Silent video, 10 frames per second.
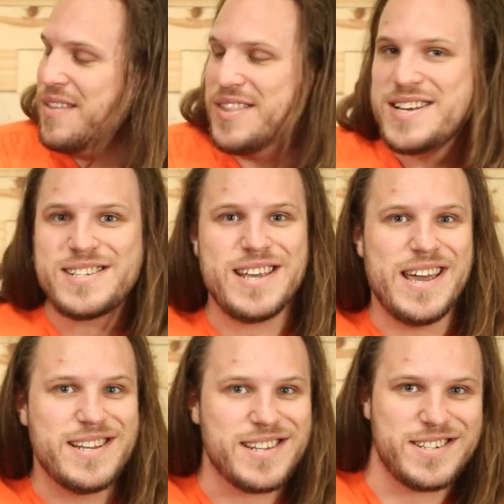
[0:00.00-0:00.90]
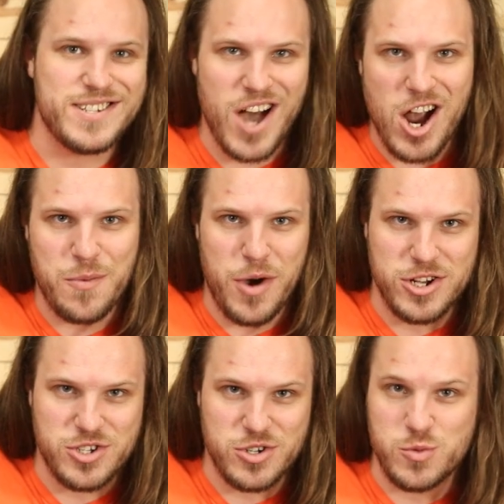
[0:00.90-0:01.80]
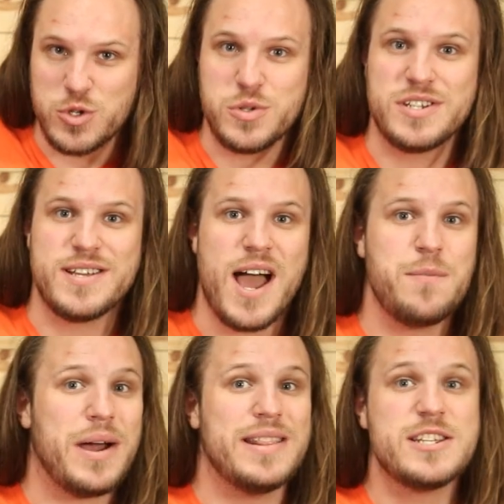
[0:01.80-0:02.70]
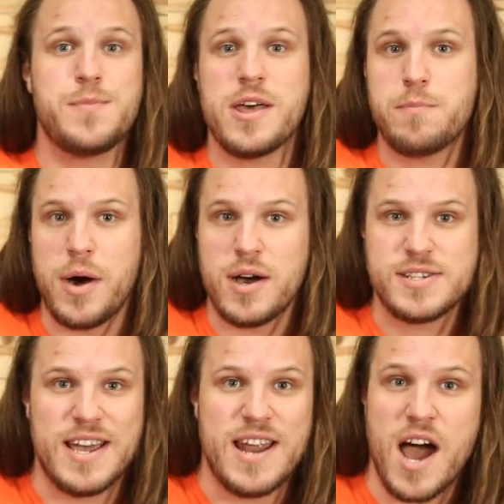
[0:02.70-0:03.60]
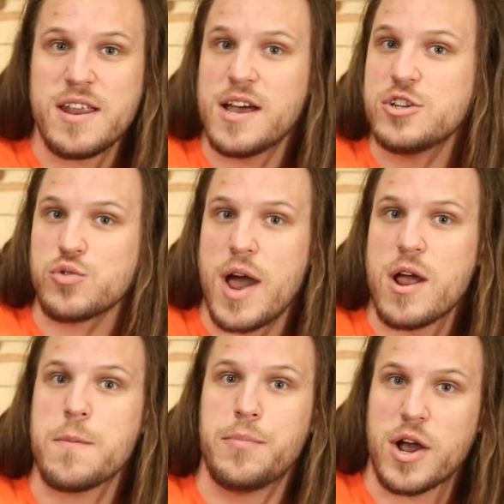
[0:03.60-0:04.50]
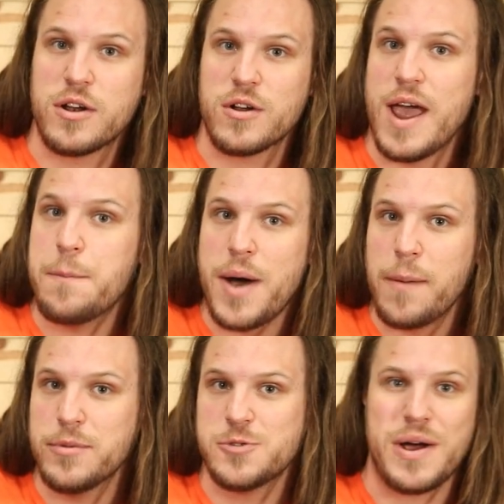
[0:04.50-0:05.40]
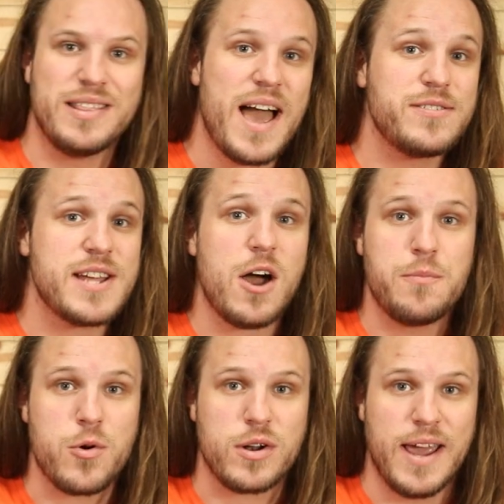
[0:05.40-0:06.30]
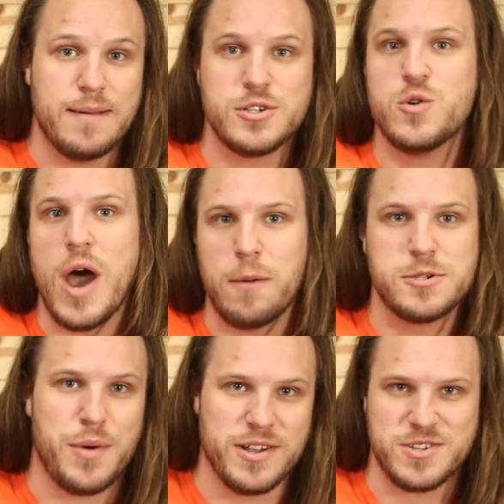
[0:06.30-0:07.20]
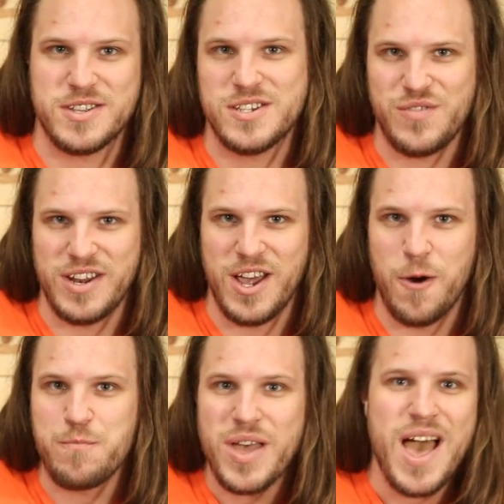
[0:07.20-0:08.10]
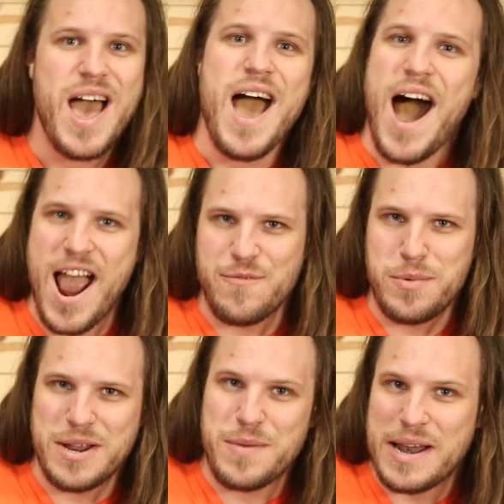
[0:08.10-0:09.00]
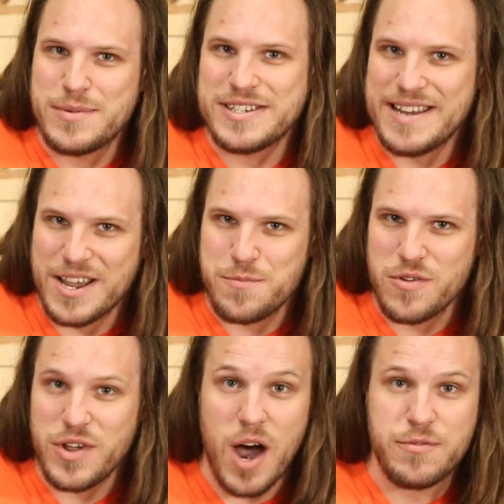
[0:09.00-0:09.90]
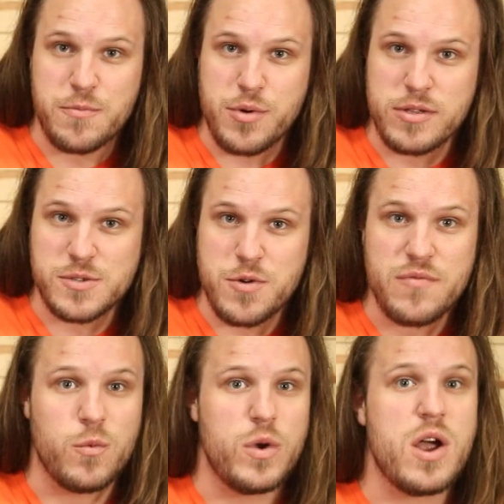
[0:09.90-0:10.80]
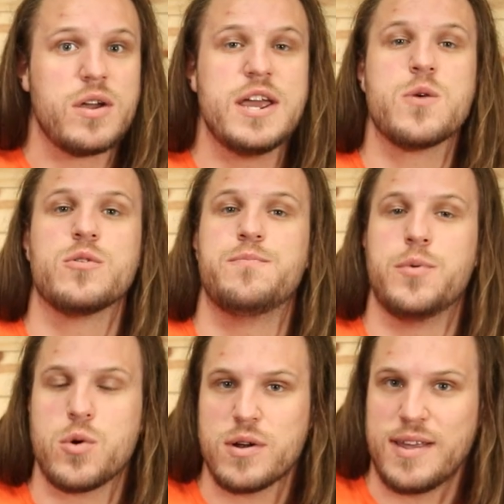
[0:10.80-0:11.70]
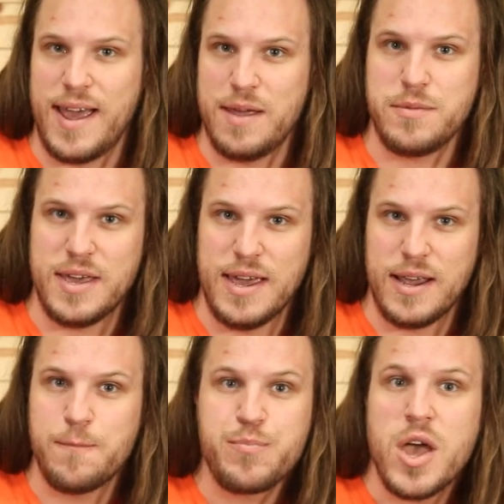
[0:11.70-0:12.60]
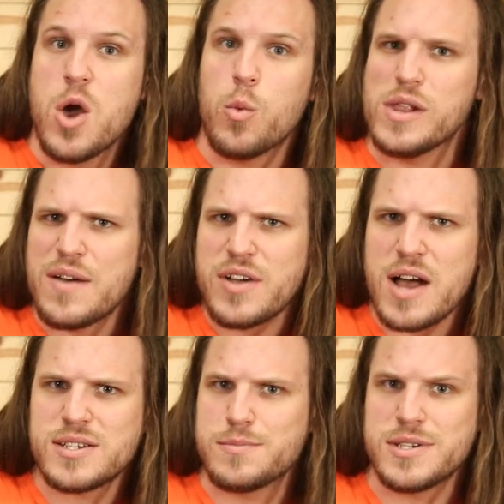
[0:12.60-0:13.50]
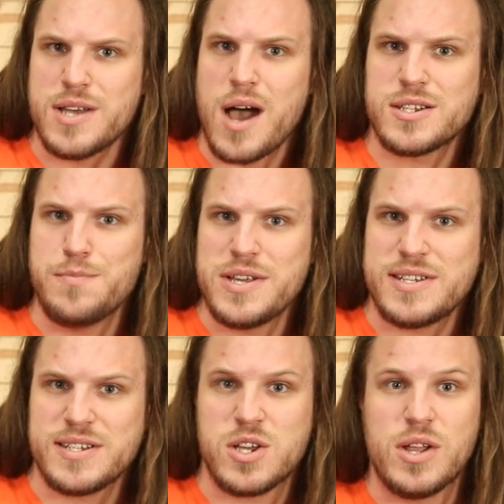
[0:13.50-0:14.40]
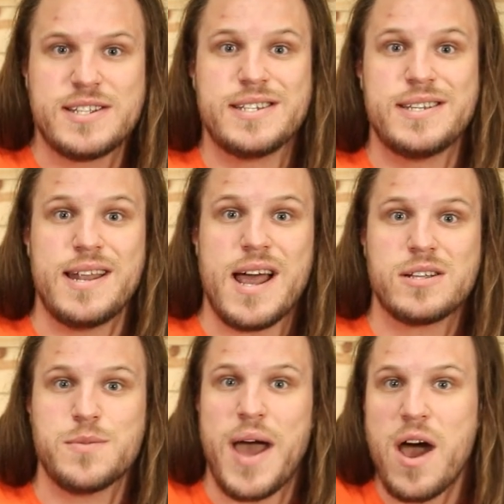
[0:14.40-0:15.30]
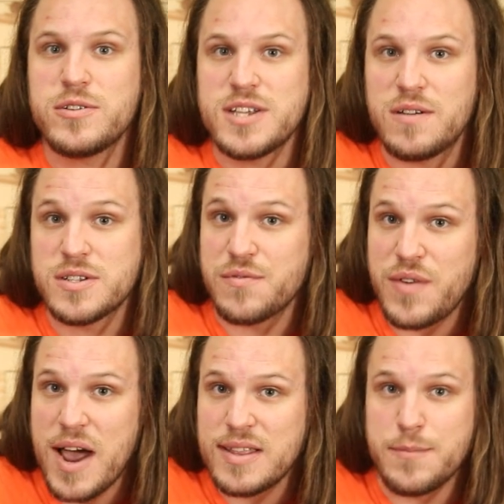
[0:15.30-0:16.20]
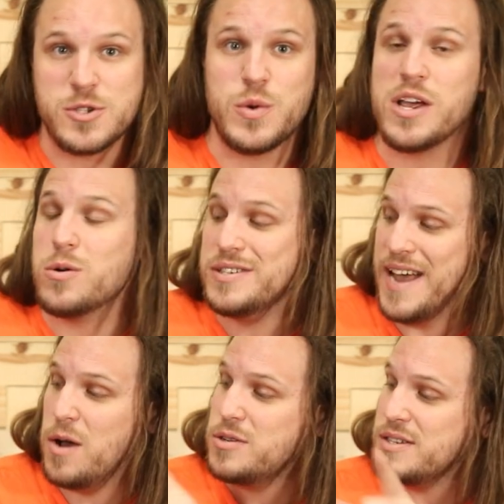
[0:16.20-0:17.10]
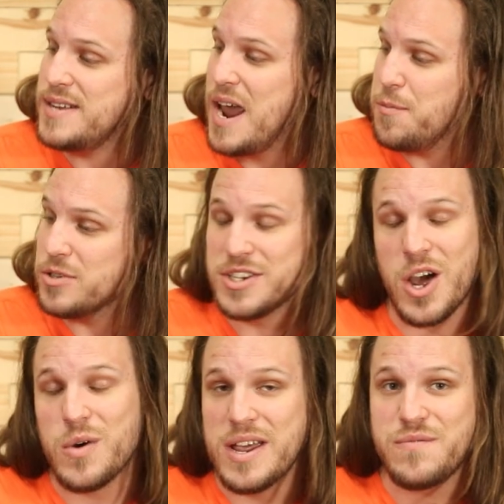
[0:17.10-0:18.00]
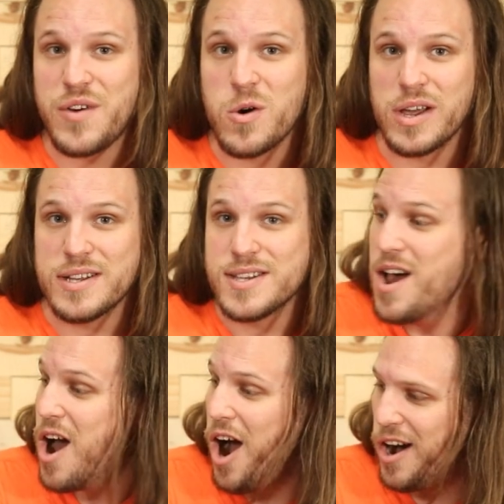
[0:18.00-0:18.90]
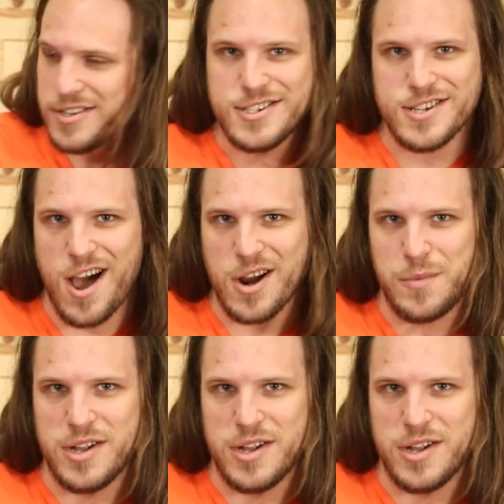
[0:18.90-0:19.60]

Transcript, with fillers: This is Sock Monsters, which was designed by Liesbeth Bos and Anja Dreier-Brückner and published by Lifestyle Board Games, who helped sponsor this video. Hi everybody, my name is Nick Murphy of The Brothers Murph, and we are here with Board Game Geek. Well, I've got some socks missing, so let's send out some house elves to find them as we go down to the table to go in focus on Sock